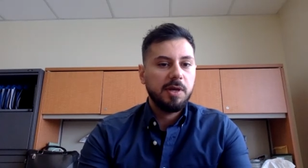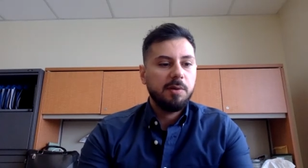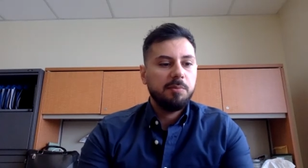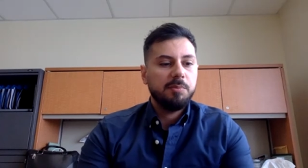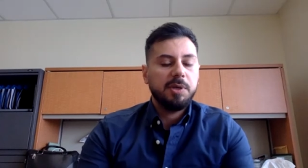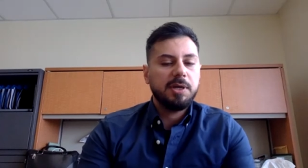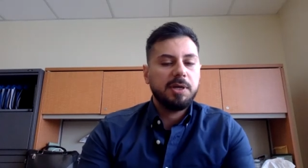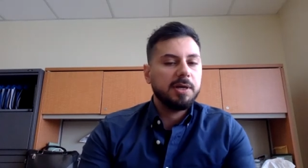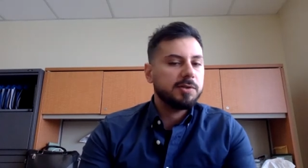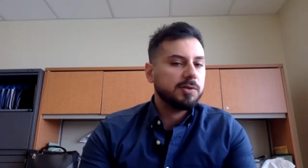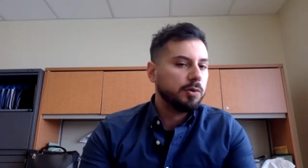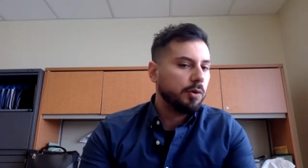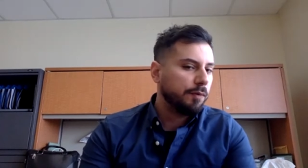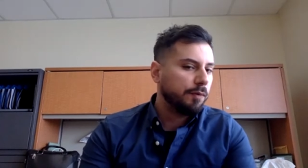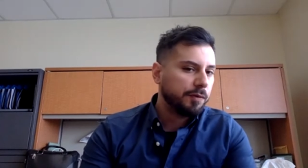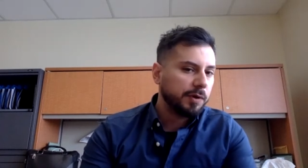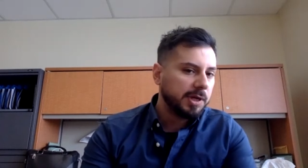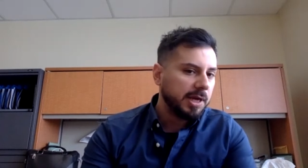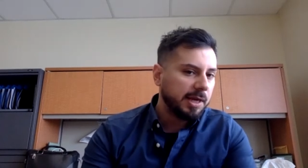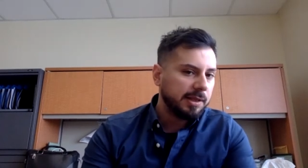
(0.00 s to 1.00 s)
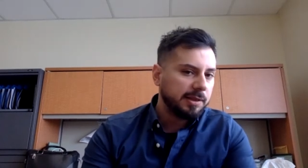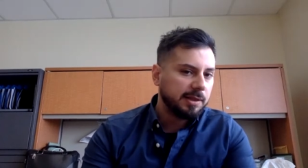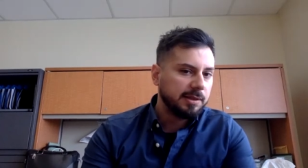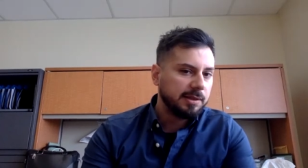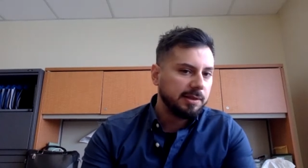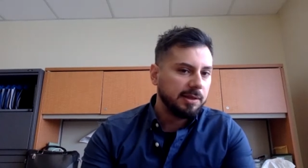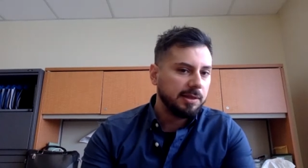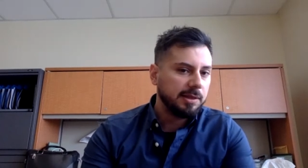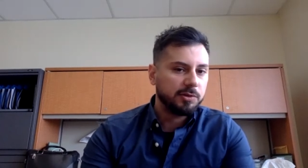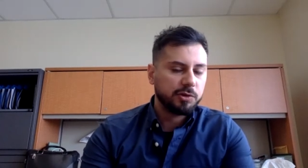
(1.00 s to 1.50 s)
Because don't forget that
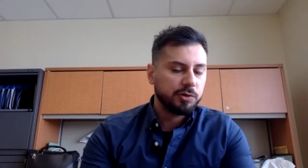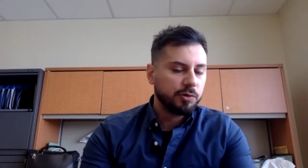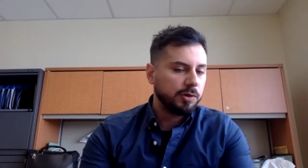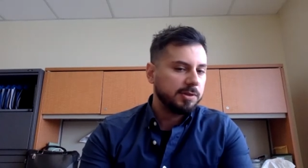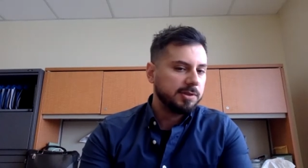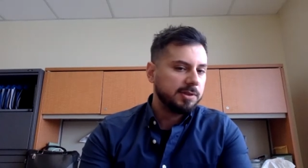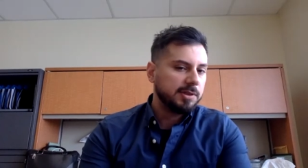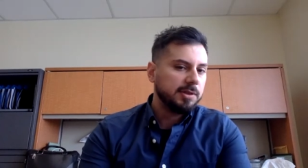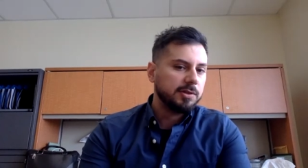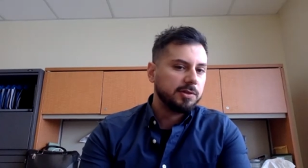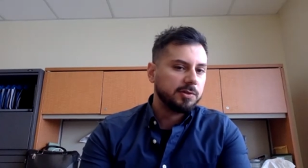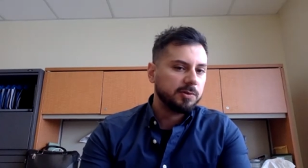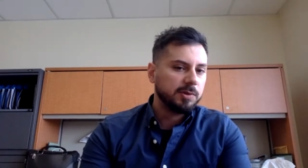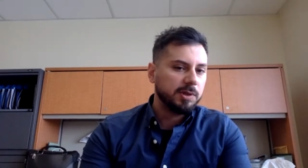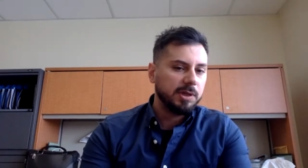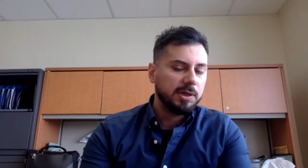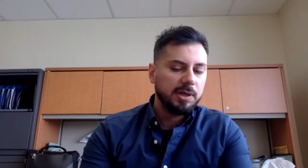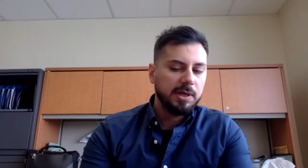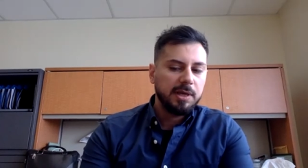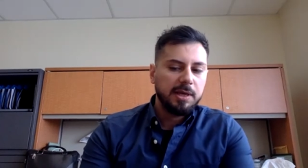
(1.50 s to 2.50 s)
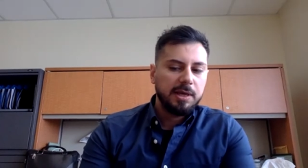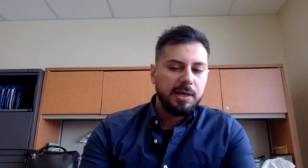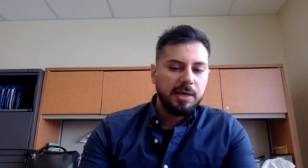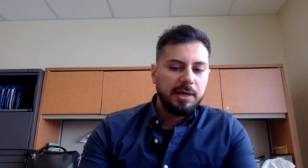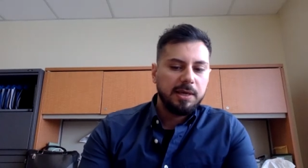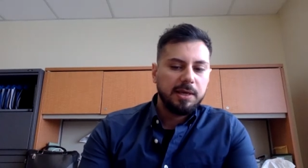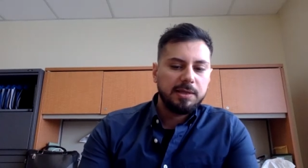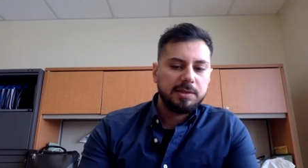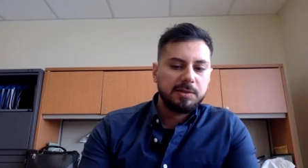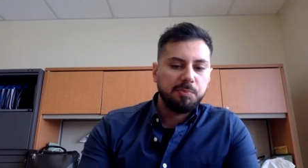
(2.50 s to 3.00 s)
the insurance industry
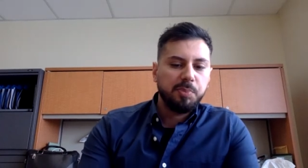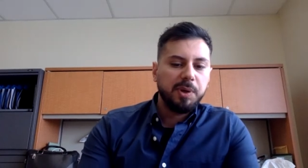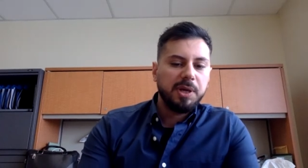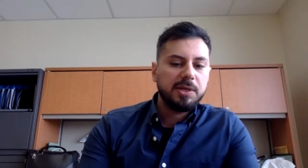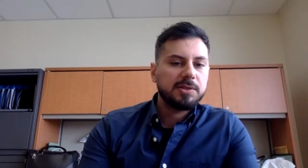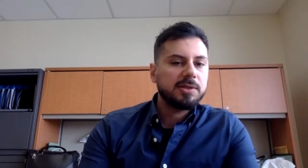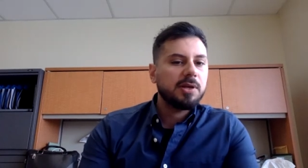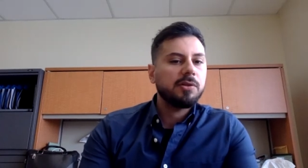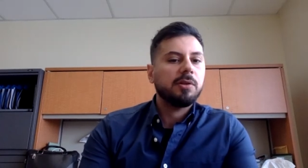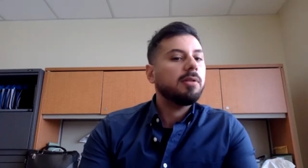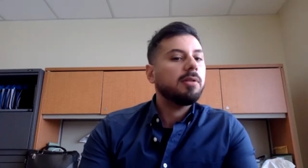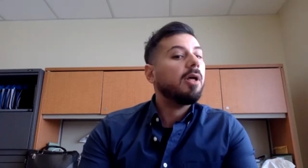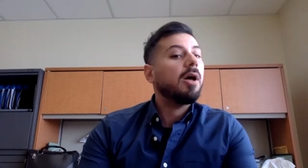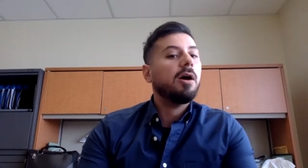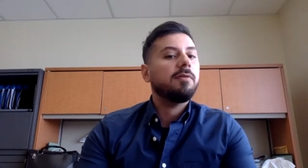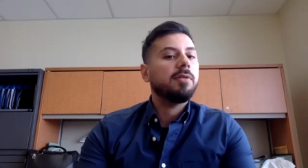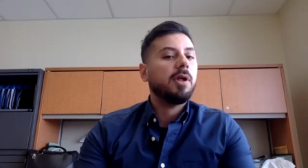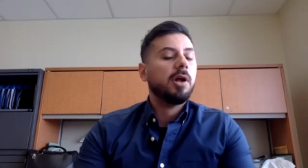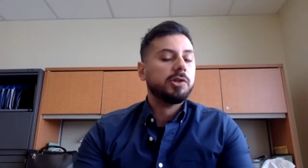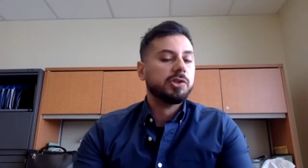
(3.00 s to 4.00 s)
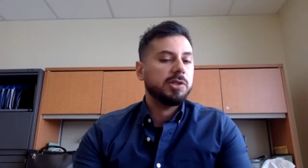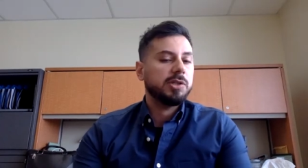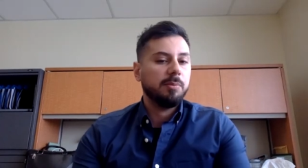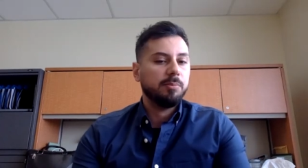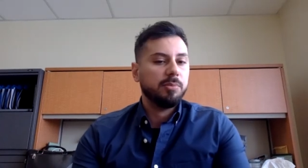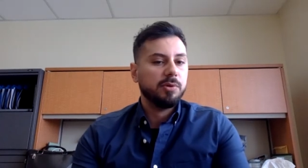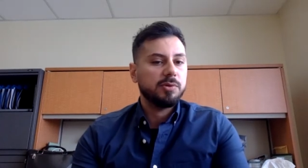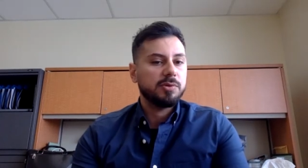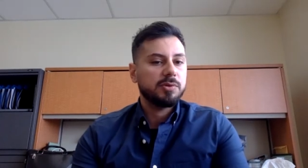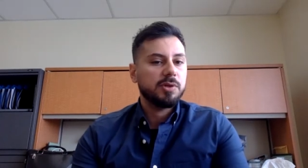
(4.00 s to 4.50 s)
is based on the law of large
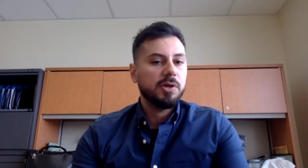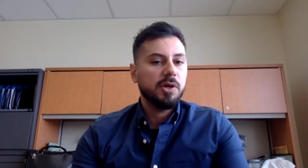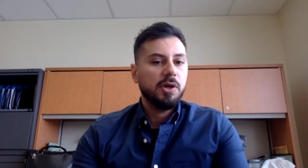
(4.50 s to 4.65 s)
numbers.